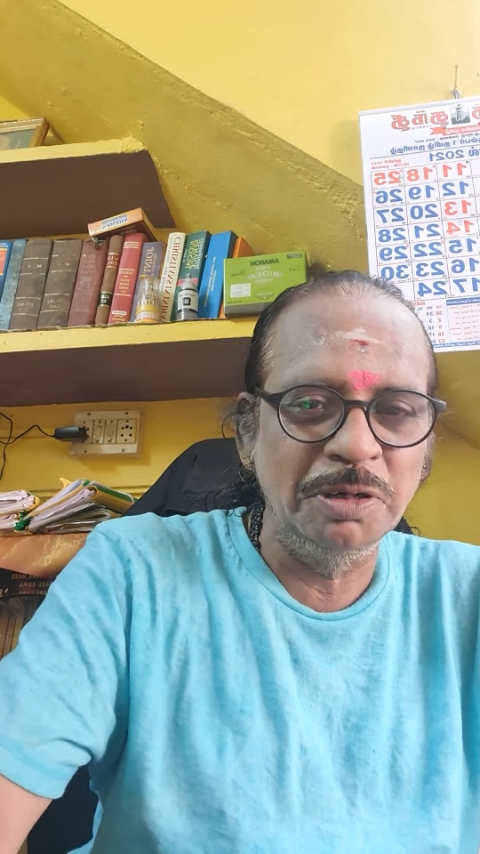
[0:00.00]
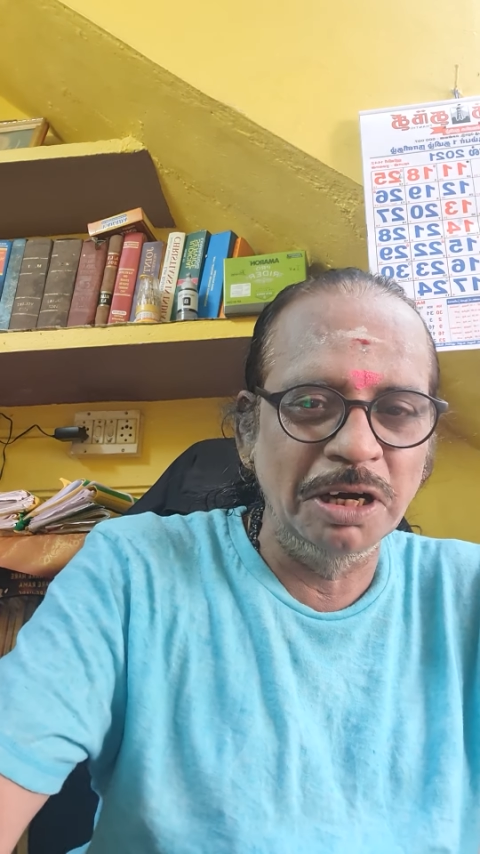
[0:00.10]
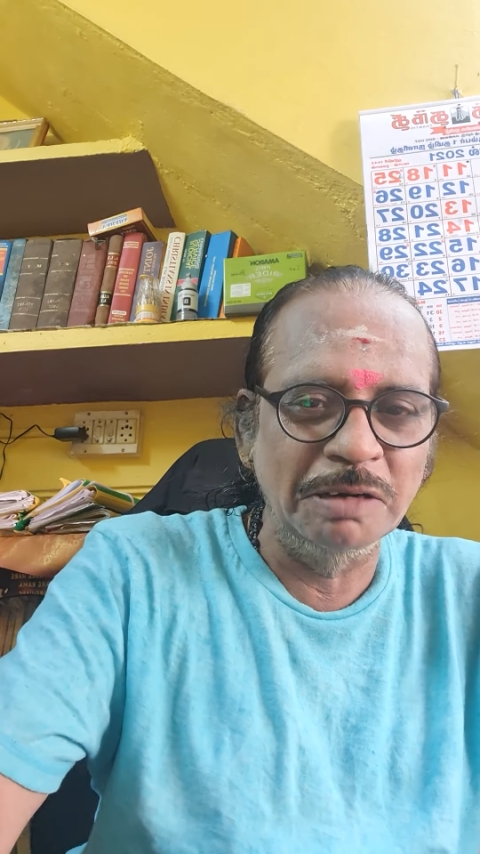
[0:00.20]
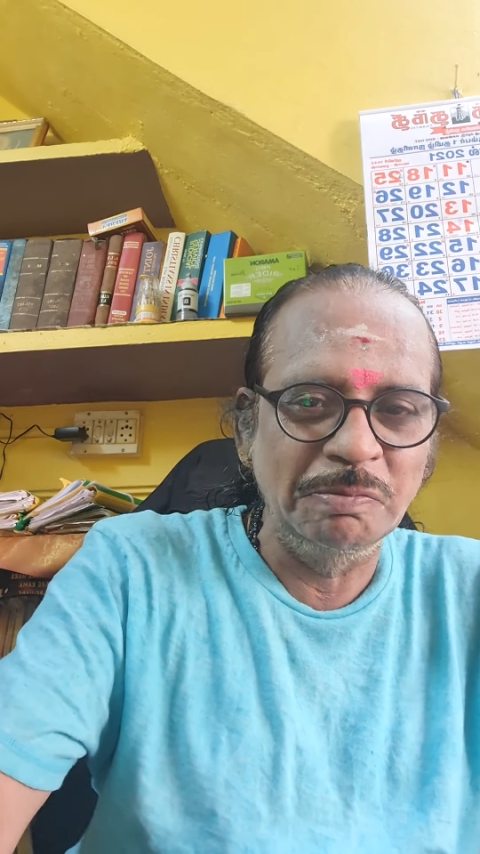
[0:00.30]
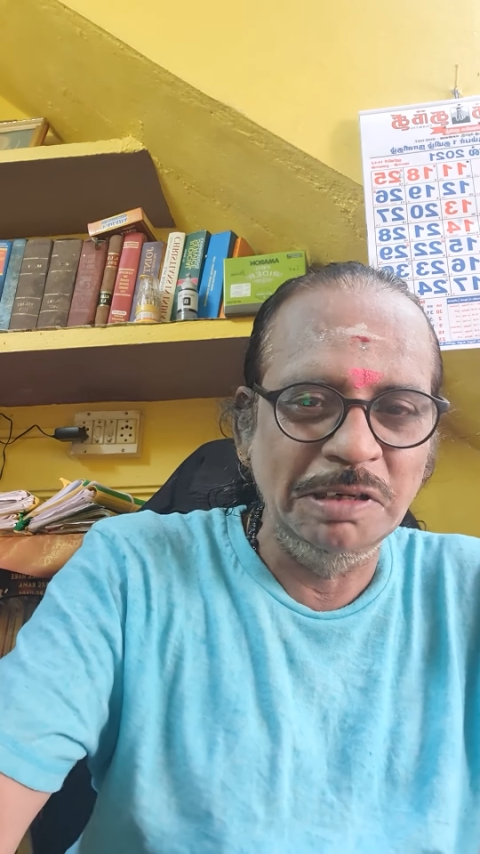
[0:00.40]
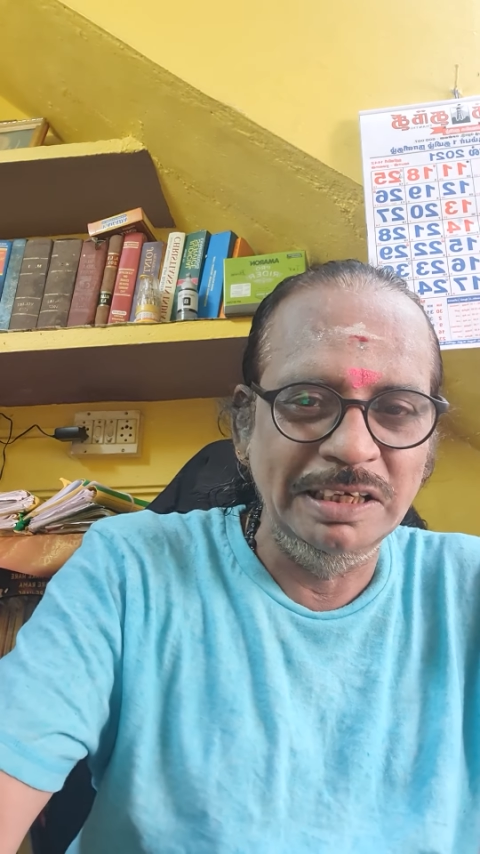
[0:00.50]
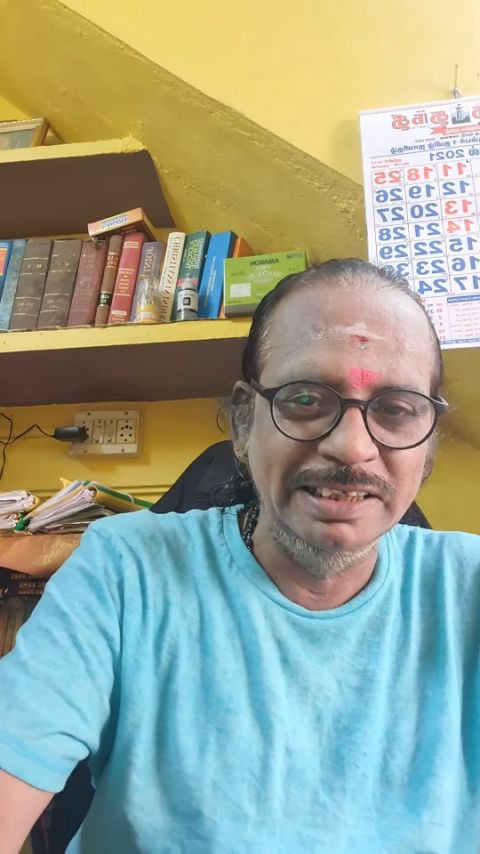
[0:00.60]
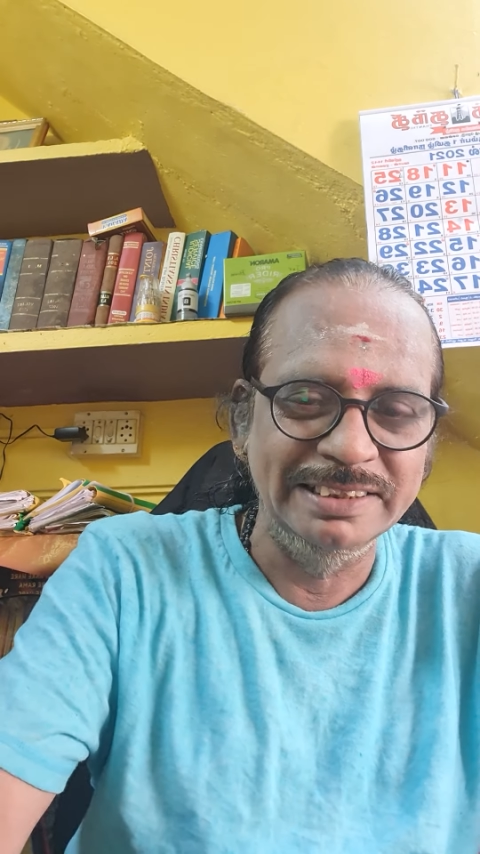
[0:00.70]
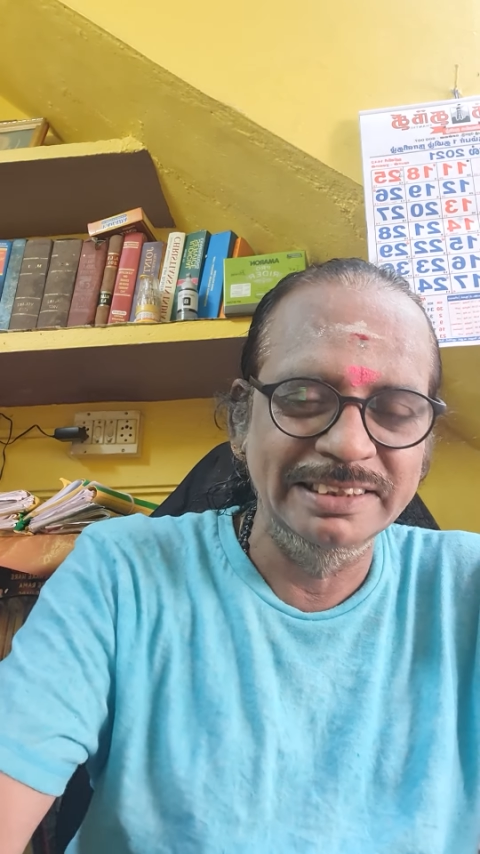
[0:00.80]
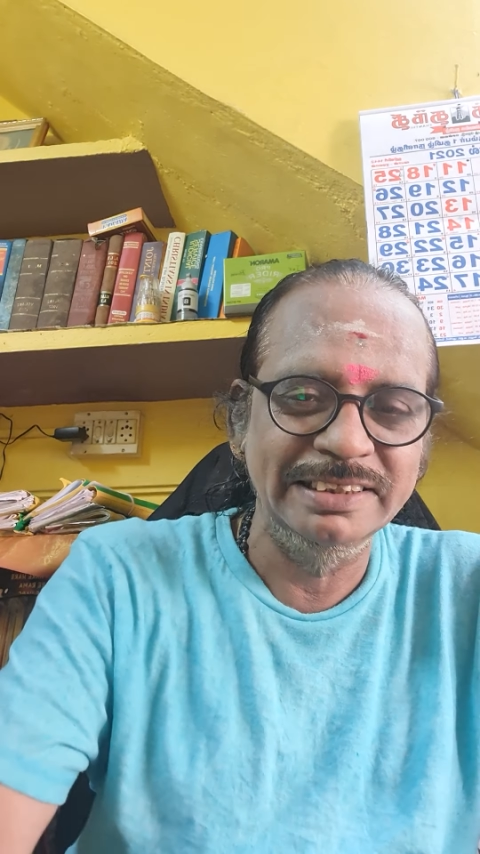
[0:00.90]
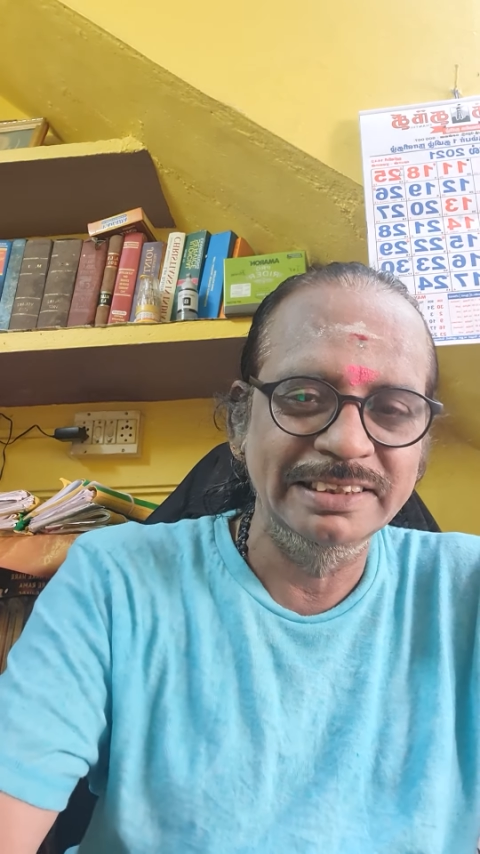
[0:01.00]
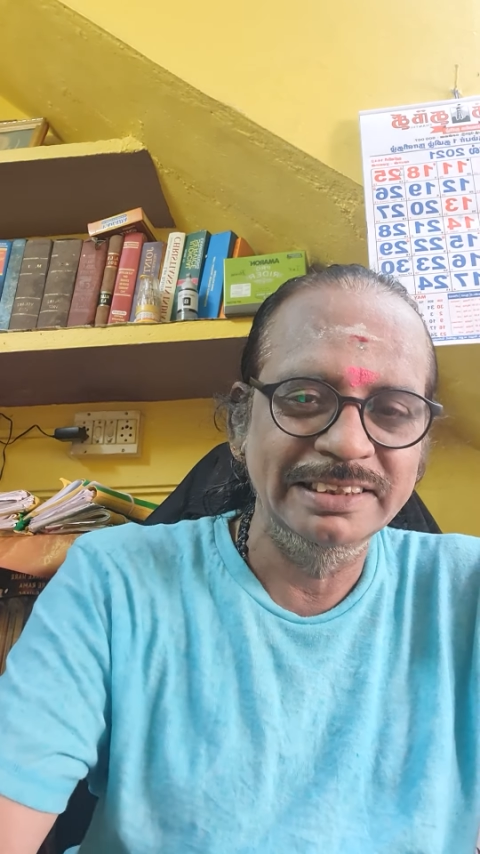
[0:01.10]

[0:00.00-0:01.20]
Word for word: dog millionaire.